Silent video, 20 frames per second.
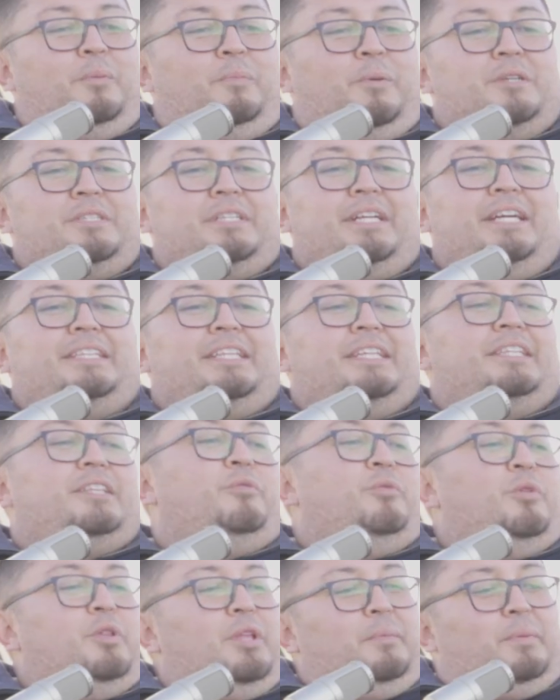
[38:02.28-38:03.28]
person I think that
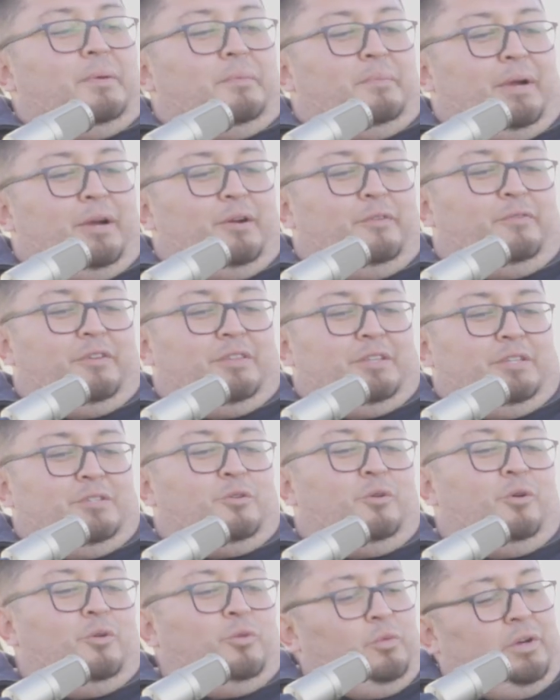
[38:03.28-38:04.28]
really prepared for this
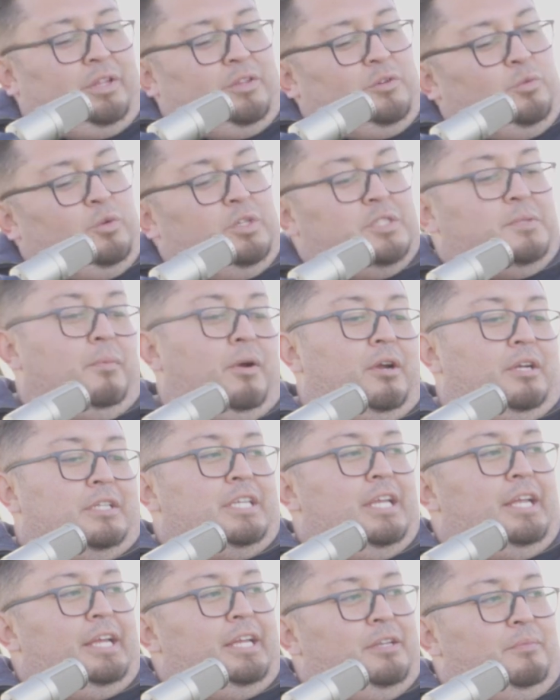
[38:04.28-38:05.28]
cold weather was
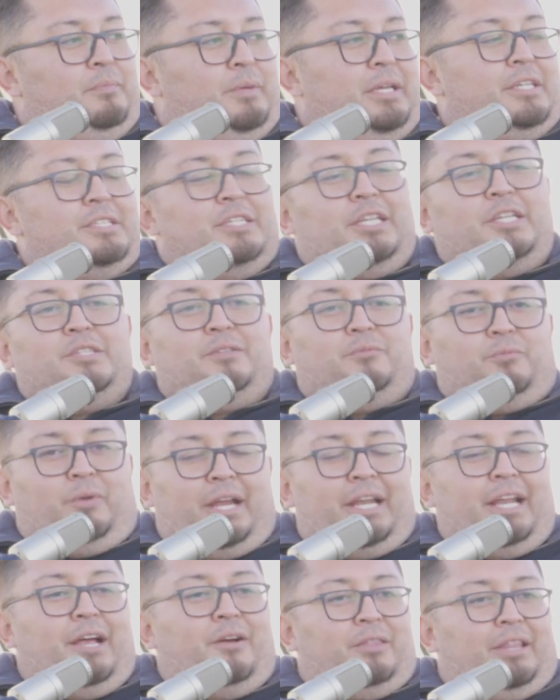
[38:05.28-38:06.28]
Martine, because he's
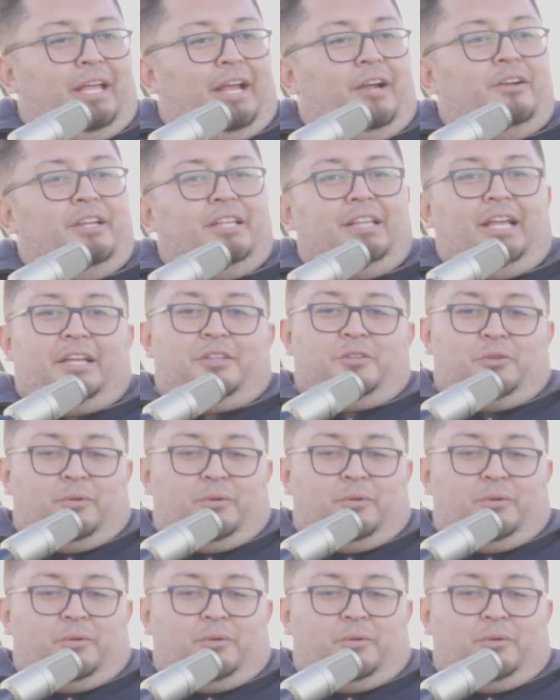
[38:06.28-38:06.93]
right now layered in like 3